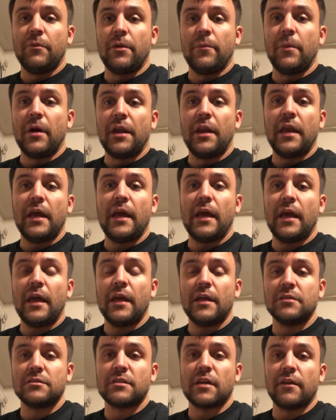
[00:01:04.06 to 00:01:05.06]
Monday,
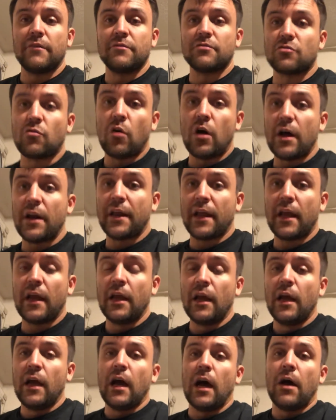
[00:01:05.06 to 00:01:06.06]
instead of squatting,
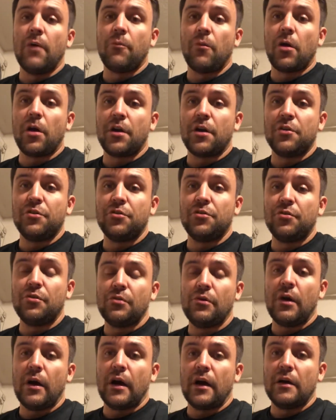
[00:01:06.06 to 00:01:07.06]
I'm gonna
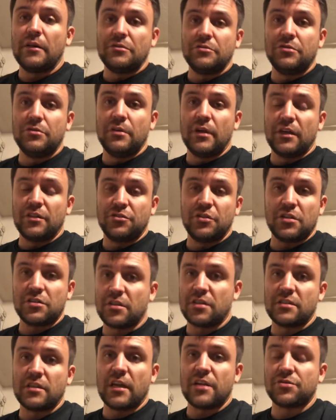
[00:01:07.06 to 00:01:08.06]
do just
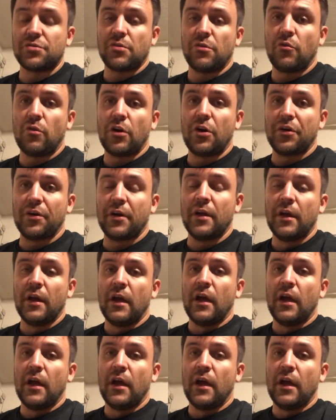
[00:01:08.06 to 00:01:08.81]
accessory work.